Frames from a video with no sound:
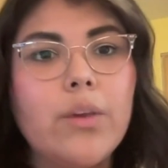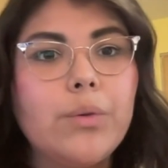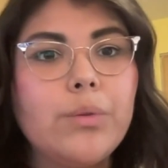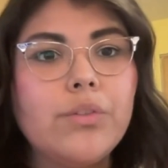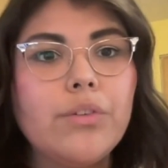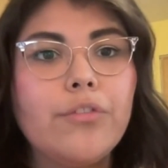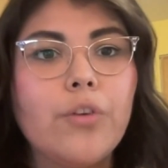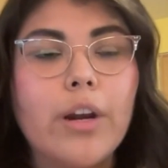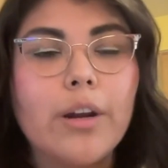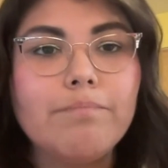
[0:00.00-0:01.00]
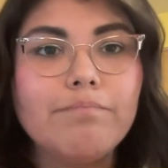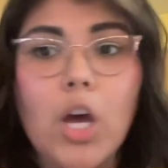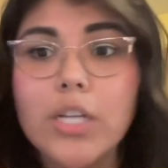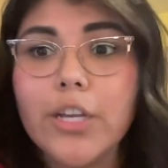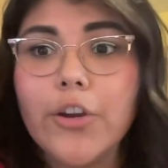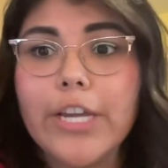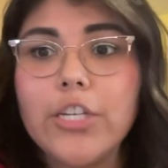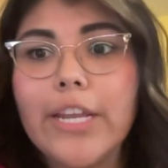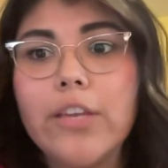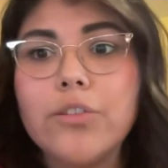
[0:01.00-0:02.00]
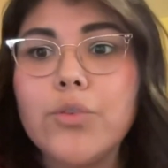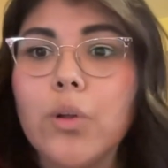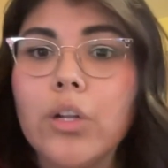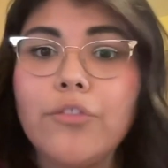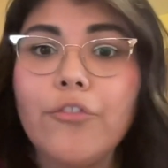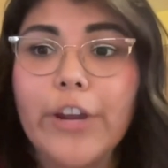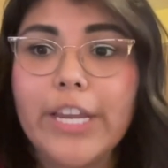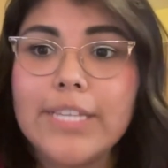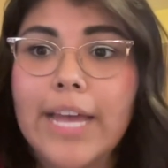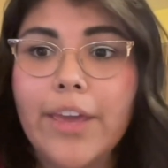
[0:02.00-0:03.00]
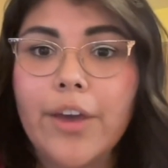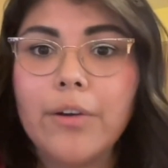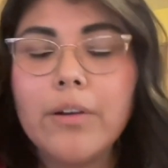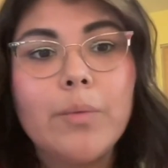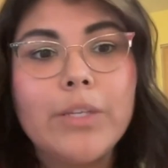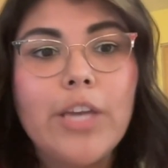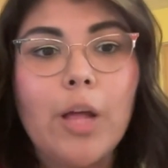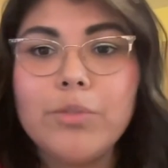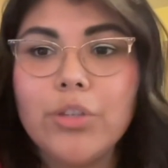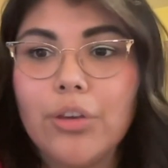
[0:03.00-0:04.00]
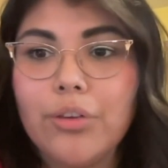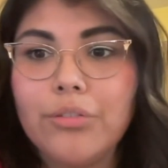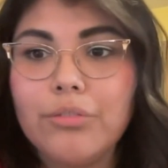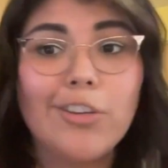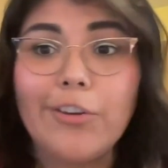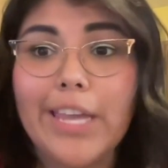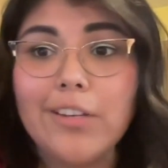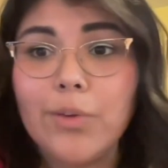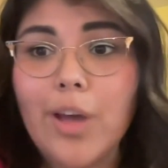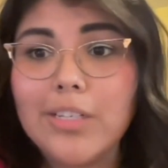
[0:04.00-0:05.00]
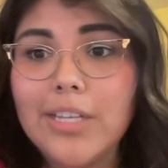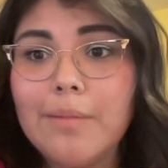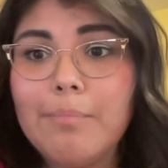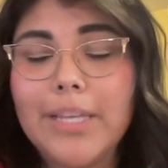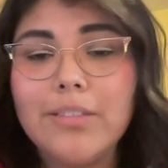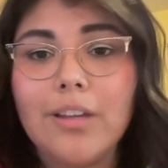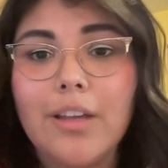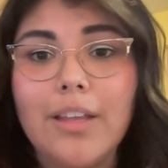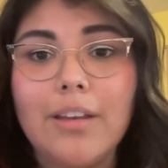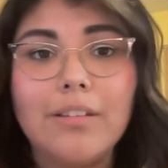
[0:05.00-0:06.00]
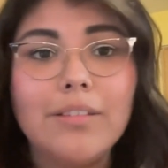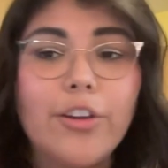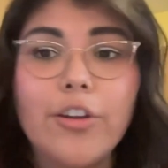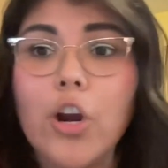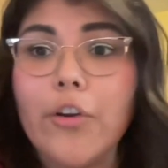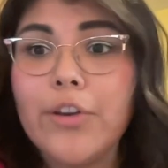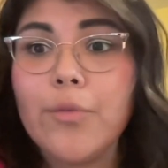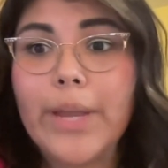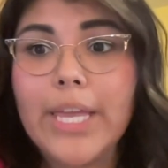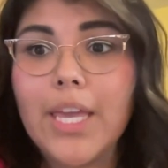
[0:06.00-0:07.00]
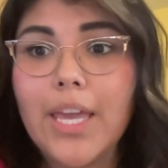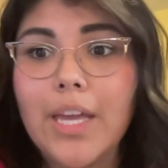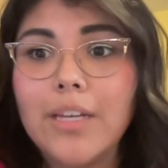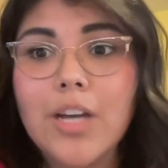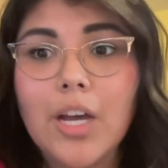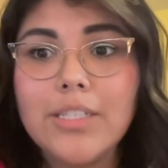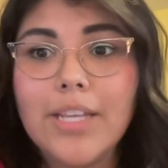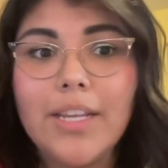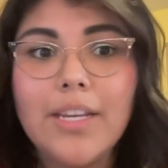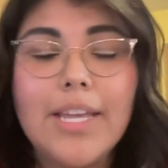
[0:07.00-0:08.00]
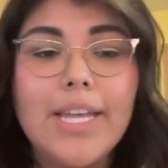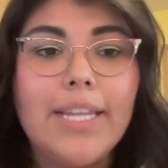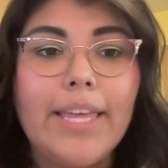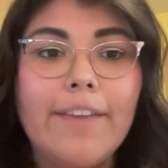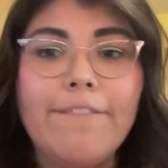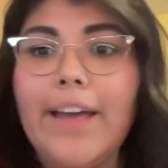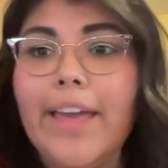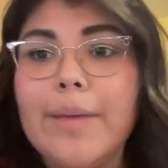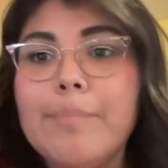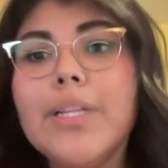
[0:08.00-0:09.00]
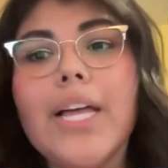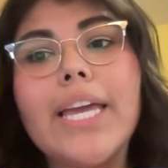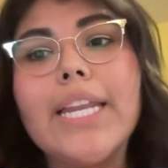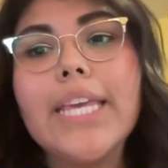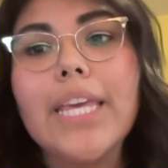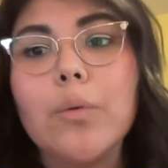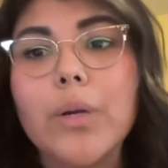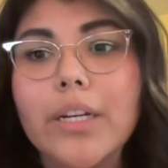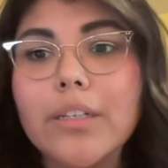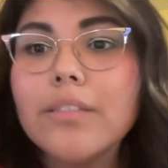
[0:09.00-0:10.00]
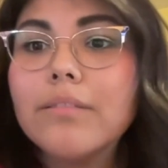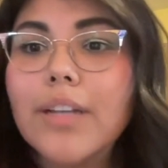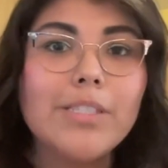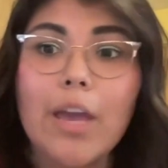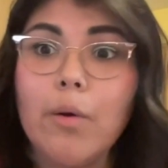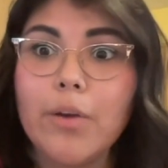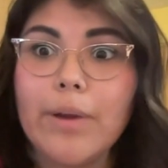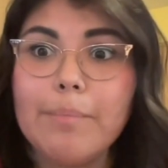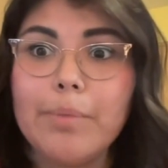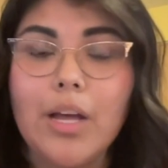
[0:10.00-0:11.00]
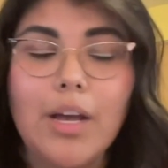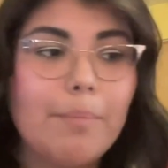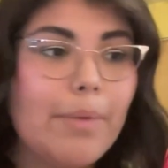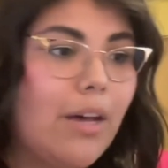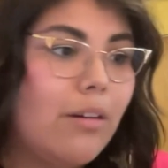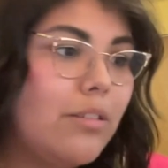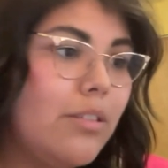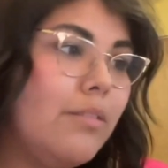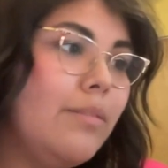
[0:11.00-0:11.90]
I use for content creation, I use a tool called Phrase.io, which helps you create new content based on current ranking content. Like if I plug in a keyword, say I want to write a blog about